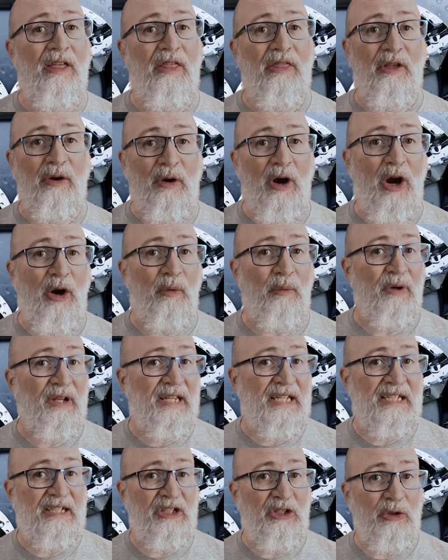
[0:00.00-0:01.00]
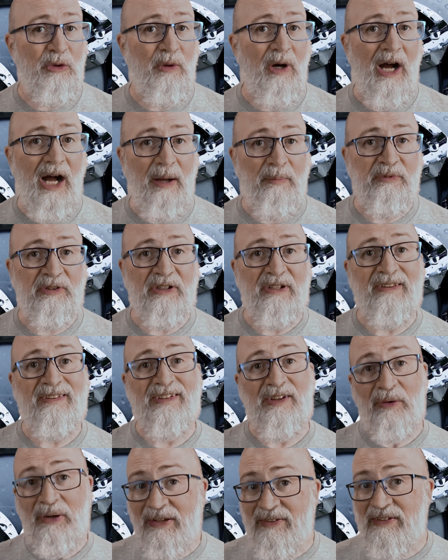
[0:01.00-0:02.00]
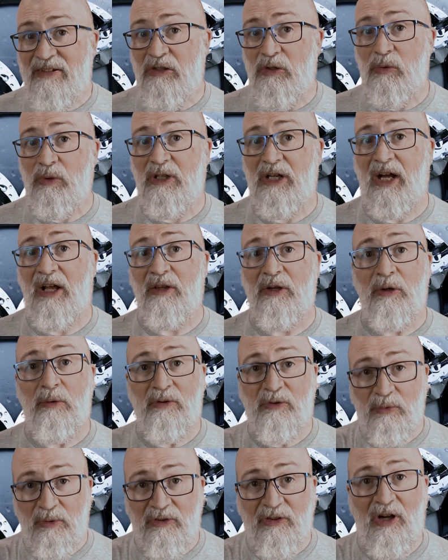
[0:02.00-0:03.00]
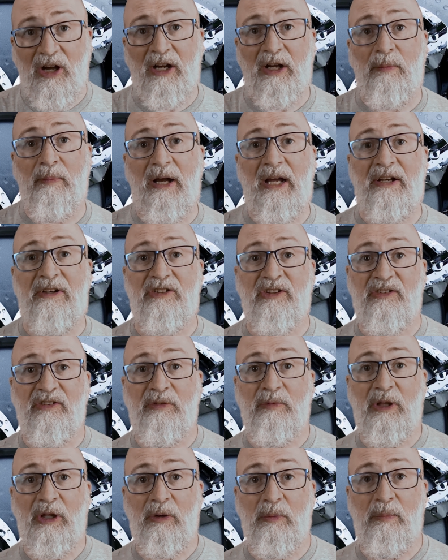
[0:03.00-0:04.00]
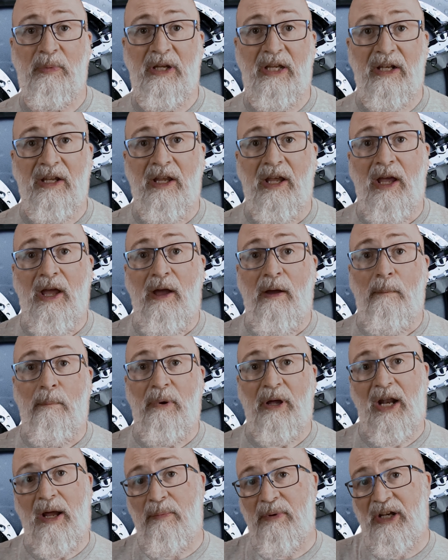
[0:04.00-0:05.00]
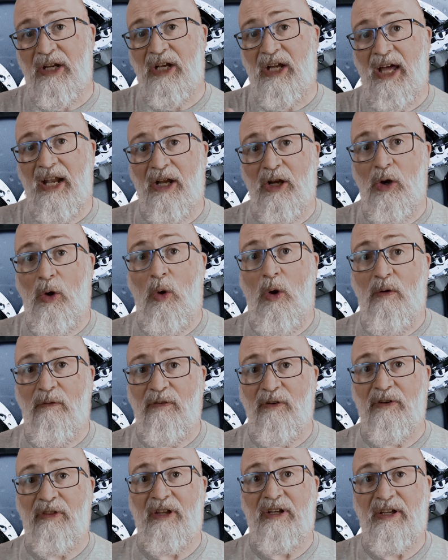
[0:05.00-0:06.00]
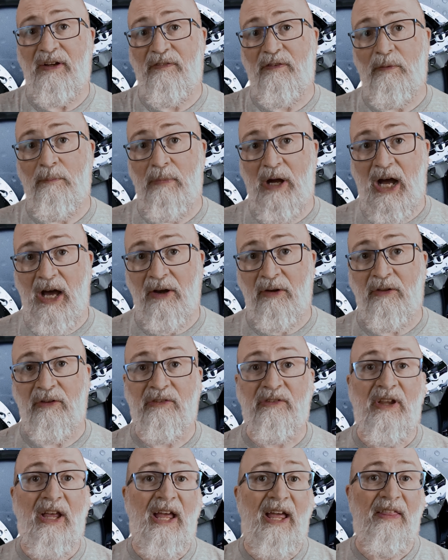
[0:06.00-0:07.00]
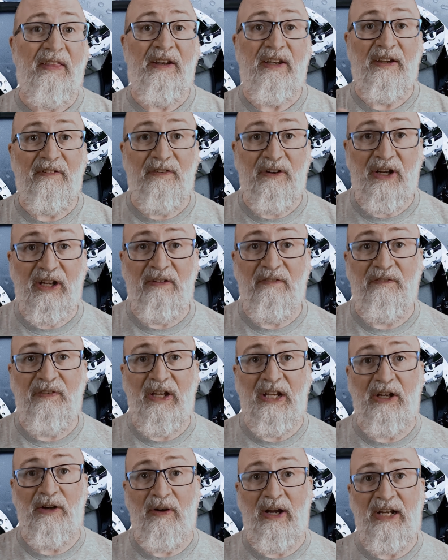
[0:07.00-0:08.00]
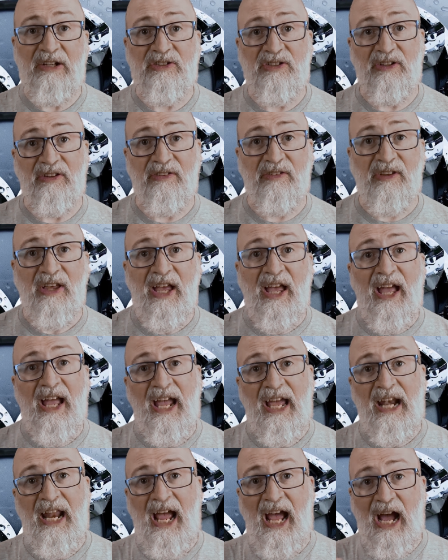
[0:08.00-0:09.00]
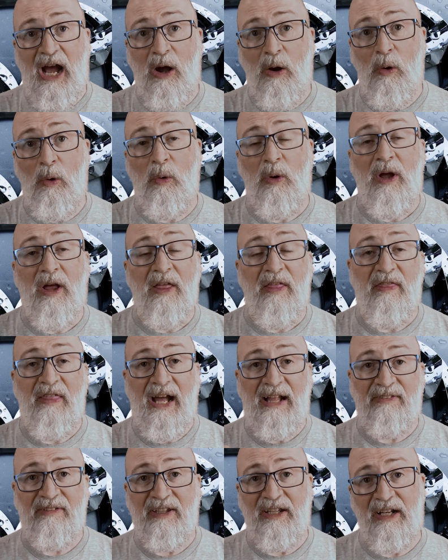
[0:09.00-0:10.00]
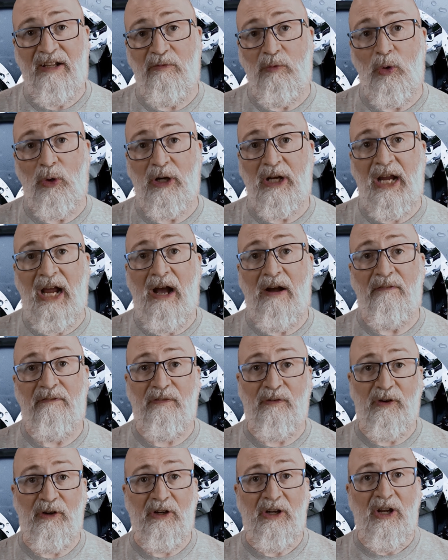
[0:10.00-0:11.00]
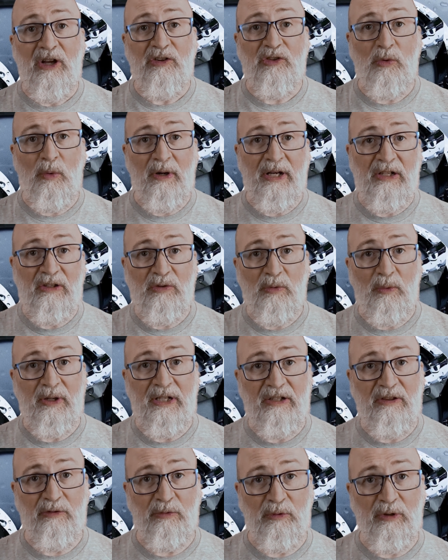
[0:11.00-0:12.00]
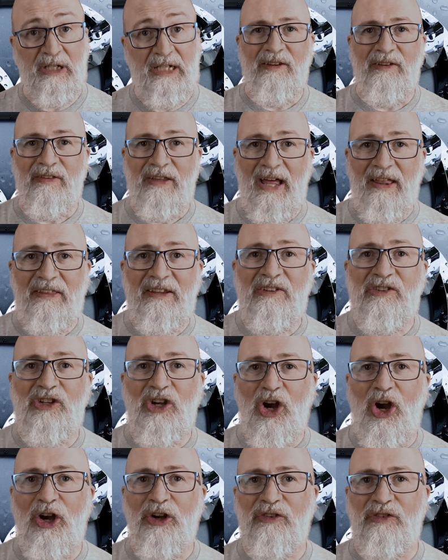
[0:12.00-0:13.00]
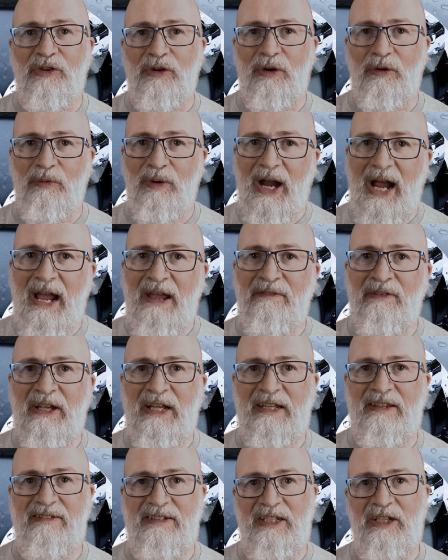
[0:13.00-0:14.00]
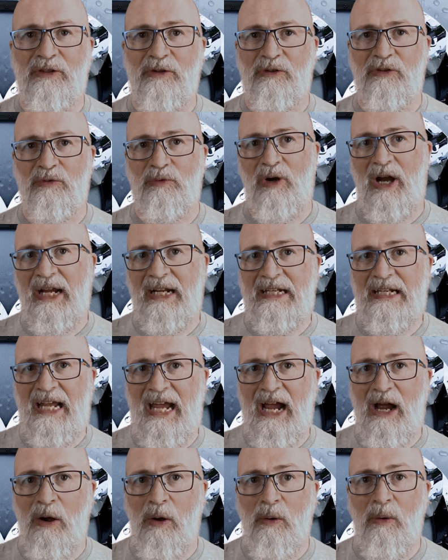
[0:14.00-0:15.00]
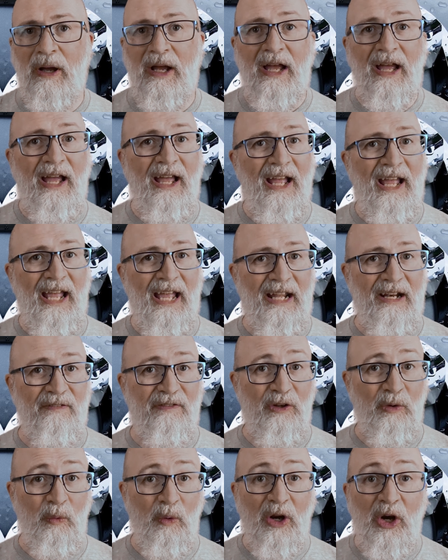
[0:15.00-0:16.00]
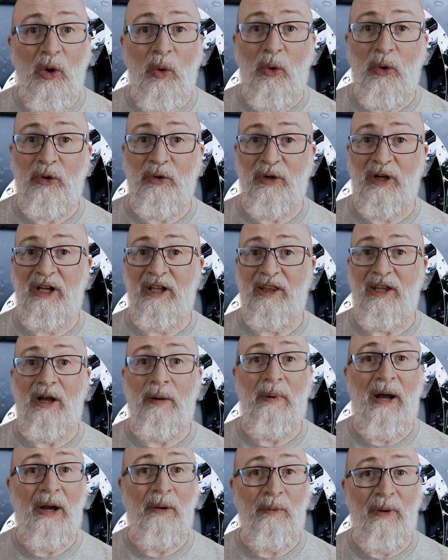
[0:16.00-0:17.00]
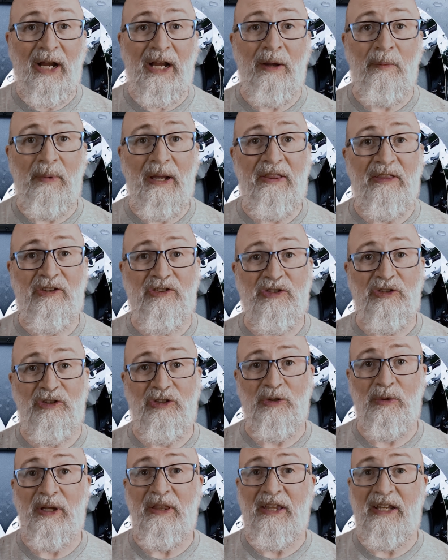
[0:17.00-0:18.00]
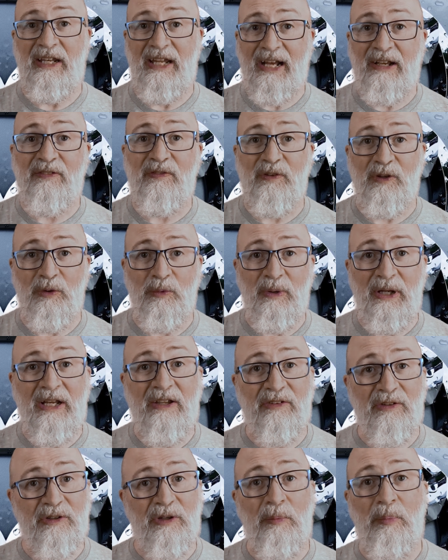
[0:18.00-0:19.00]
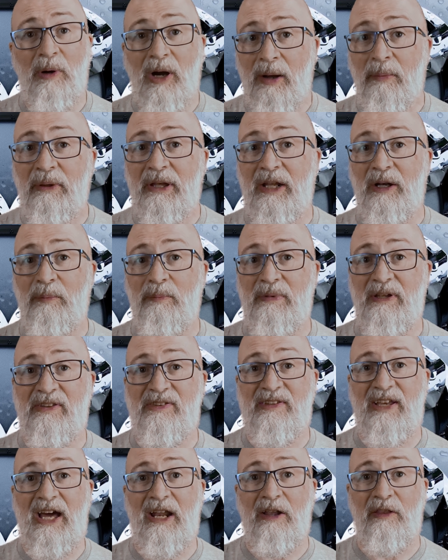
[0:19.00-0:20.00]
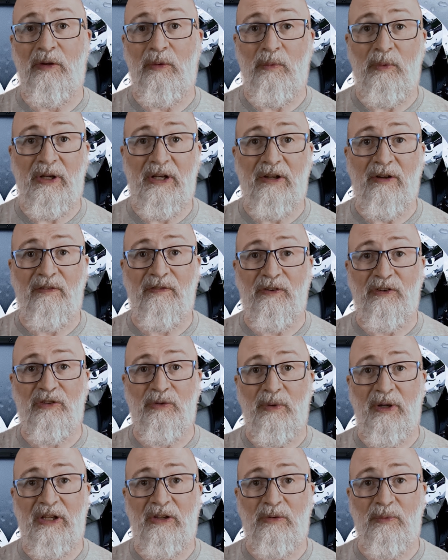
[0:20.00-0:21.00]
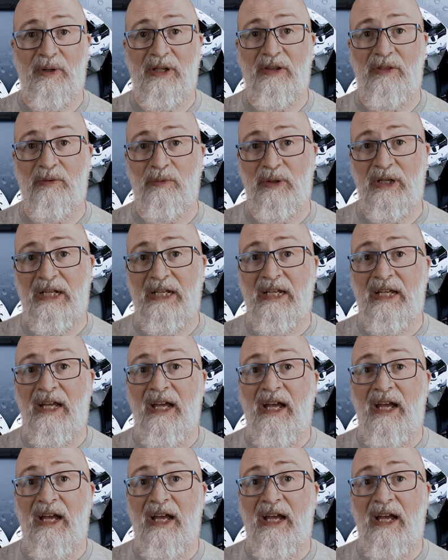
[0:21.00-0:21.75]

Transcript: There aren't really new options. There is a new color, which we'll talk about in just a little bit, but I'm gonna kind of go over the different models, the different configurations, and how that's gonna work out for 2023. Now these cars are arriving at dealers right now and if you want to order a club, I recommend that you do it in the next few weeks or you're probably going to miss out on the window for 2023.